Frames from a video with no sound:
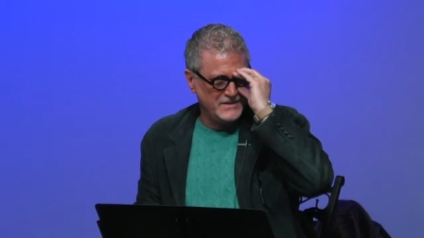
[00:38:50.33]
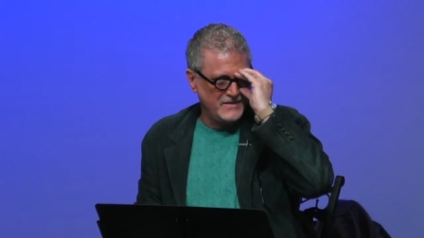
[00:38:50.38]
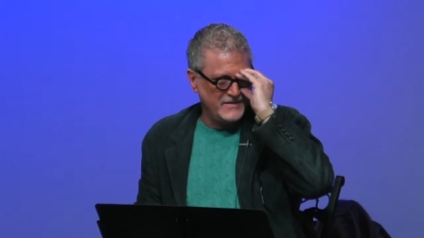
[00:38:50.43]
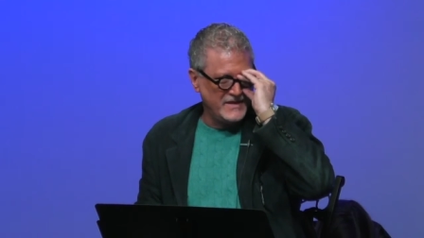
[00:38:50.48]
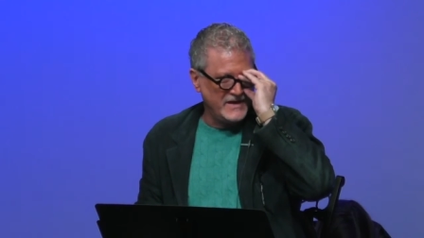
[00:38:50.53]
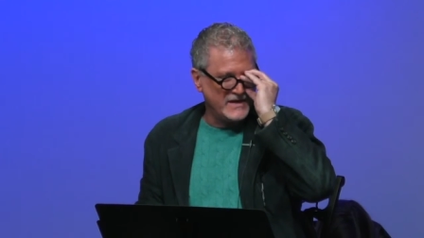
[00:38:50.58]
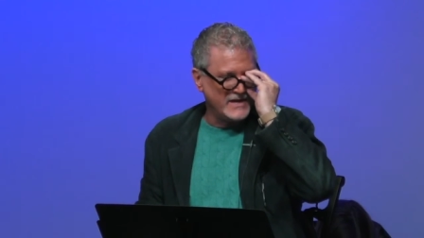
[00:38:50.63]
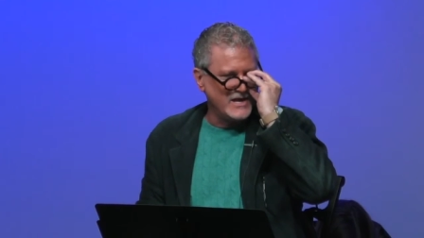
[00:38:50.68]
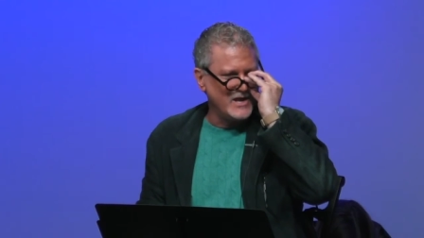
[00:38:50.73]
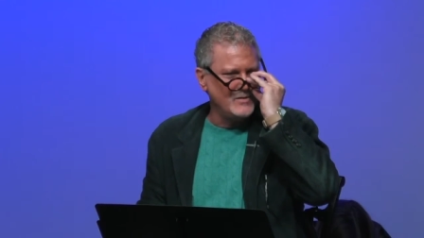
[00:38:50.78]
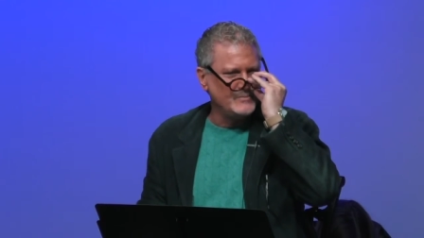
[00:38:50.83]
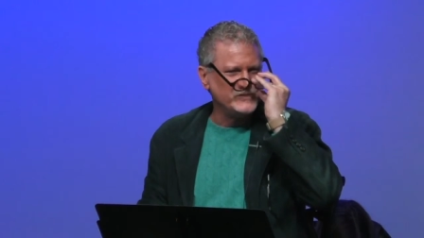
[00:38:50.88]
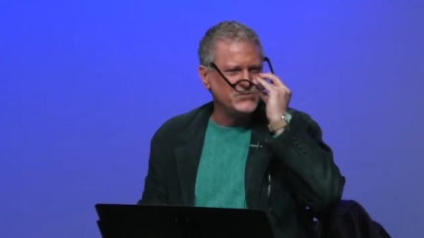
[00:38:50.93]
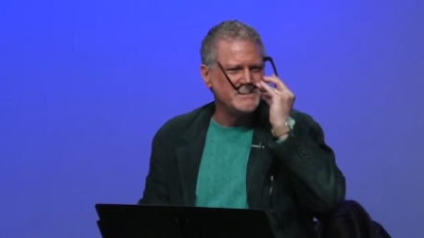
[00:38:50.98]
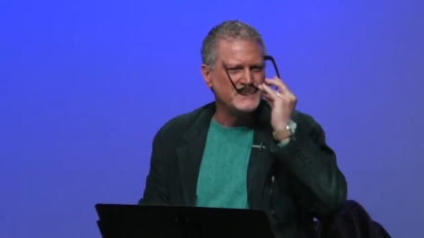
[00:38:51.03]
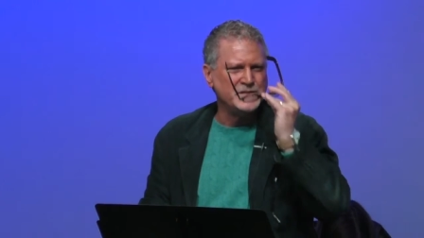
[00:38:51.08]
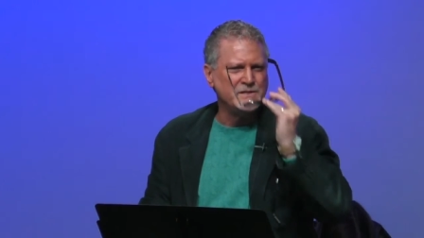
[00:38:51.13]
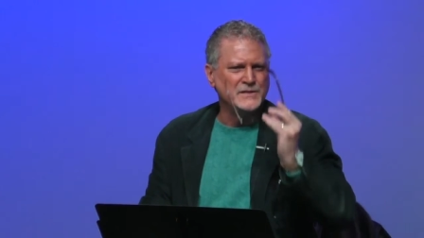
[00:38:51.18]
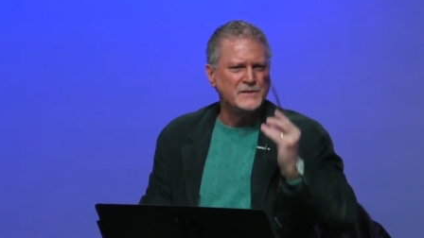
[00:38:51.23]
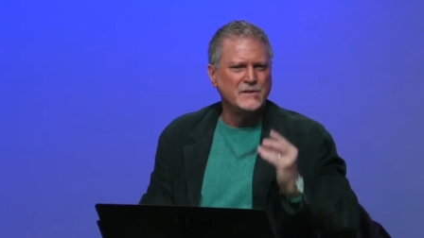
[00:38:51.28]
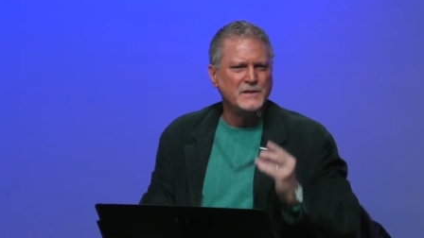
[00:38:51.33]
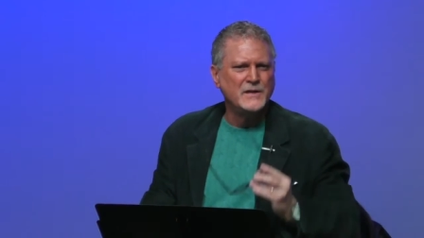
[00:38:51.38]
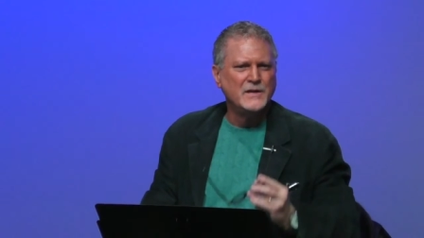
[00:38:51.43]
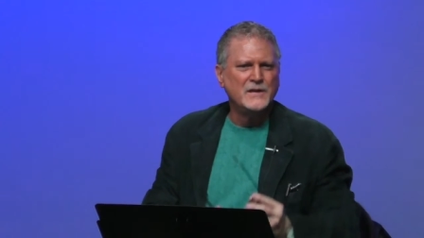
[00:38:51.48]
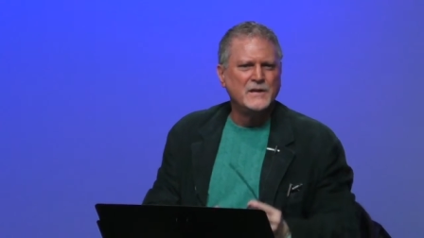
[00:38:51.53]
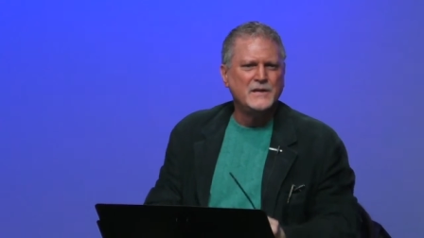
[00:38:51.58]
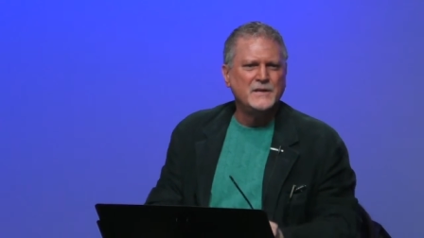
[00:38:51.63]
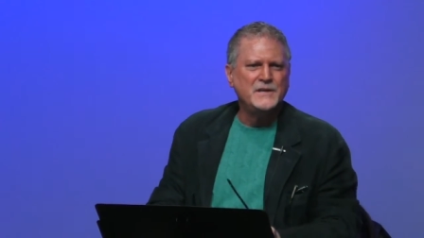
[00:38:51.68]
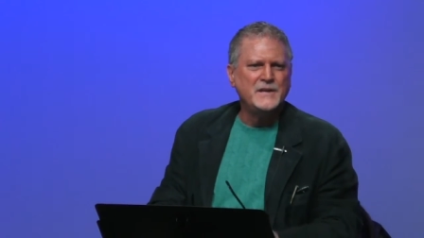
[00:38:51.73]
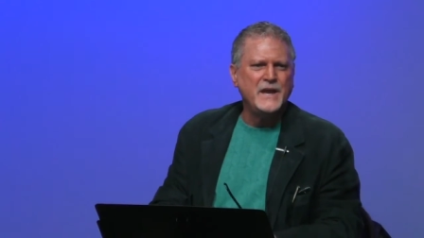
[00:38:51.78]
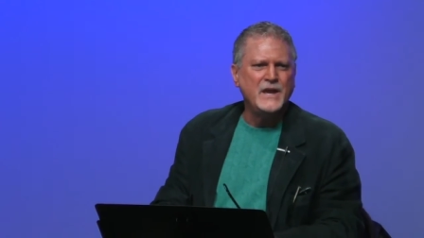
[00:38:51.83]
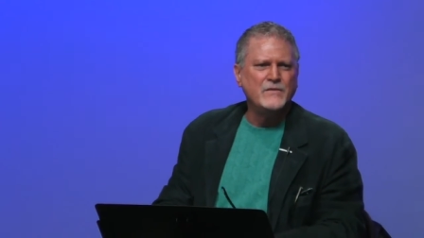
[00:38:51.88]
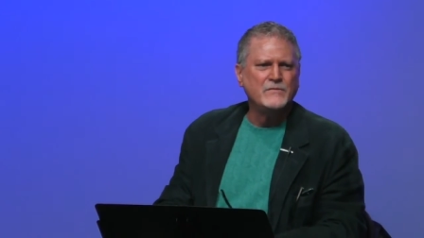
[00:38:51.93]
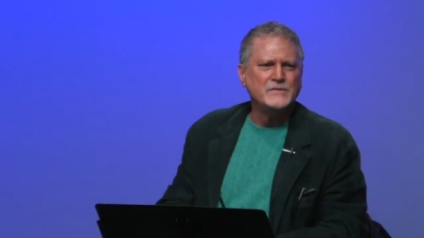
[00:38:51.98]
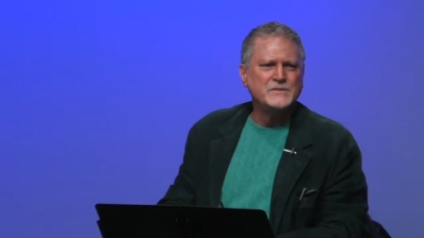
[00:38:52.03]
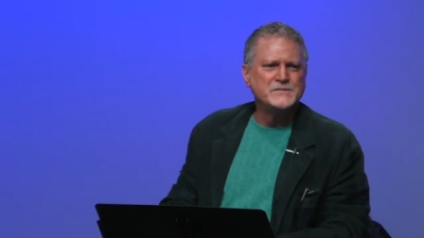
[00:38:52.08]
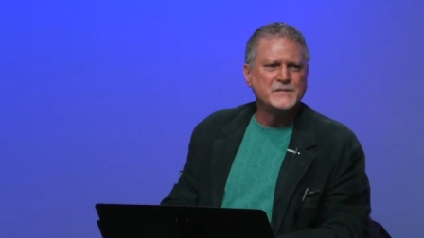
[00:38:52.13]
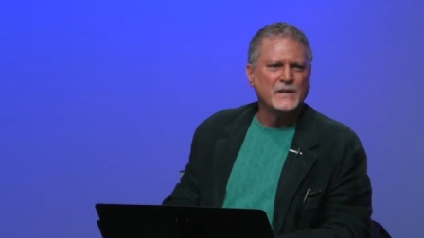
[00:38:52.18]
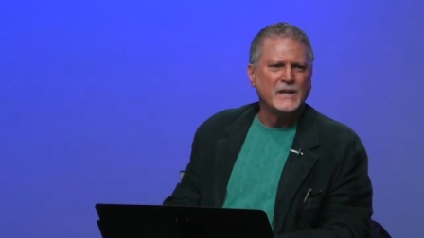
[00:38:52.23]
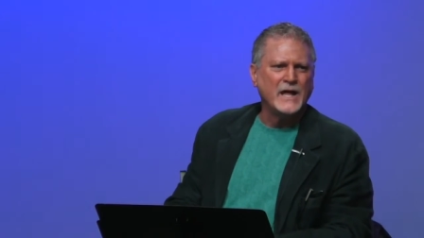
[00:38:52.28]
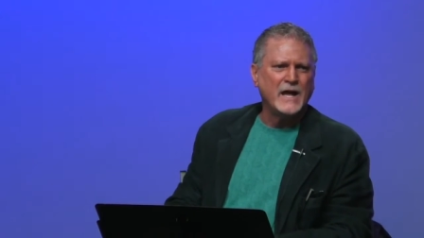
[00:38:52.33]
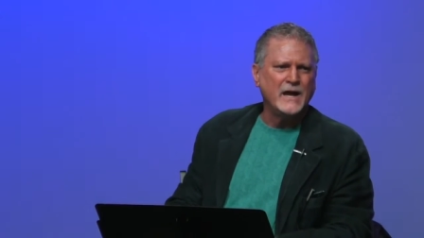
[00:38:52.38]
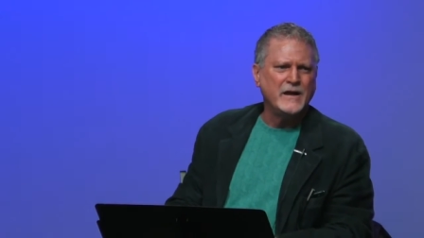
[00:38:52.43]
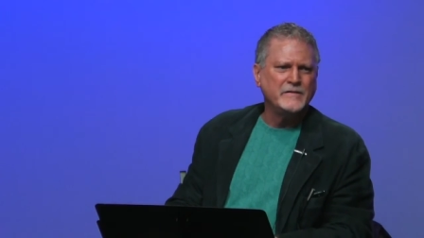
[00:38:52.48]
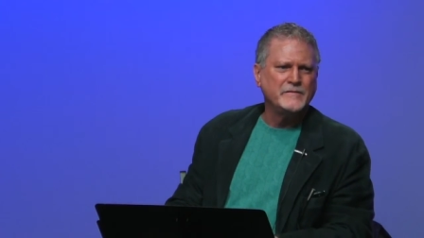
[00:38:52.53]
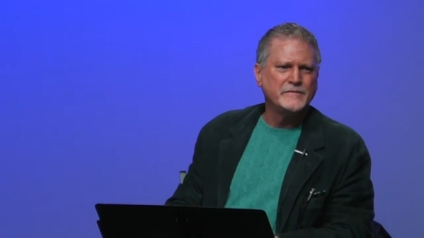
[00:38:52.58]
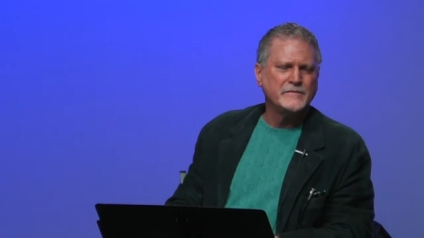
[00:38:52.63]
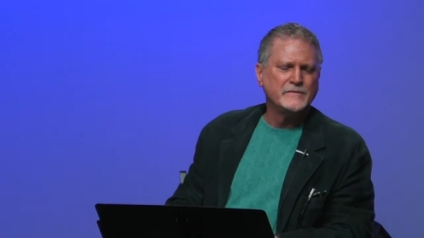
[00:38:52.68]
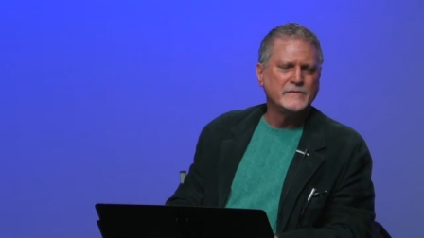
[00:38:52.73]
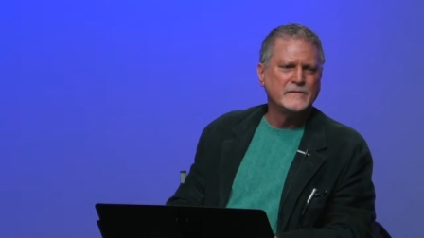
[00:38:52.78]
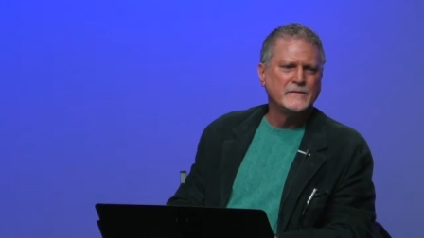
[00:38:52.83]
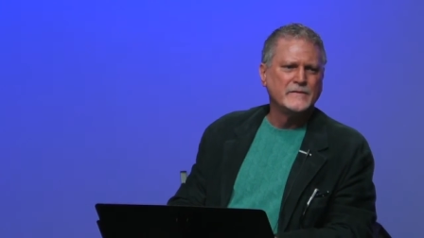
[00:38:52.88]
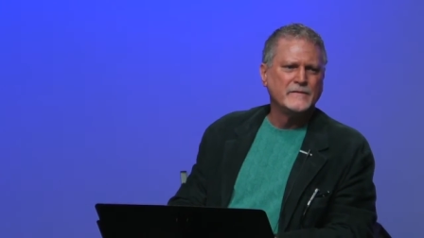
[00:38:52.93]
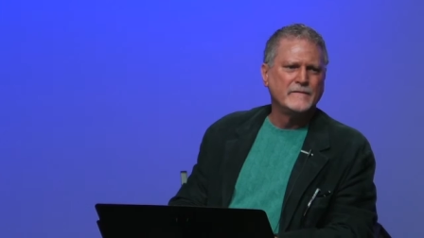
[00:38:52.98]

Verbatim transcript: that comes into David's life.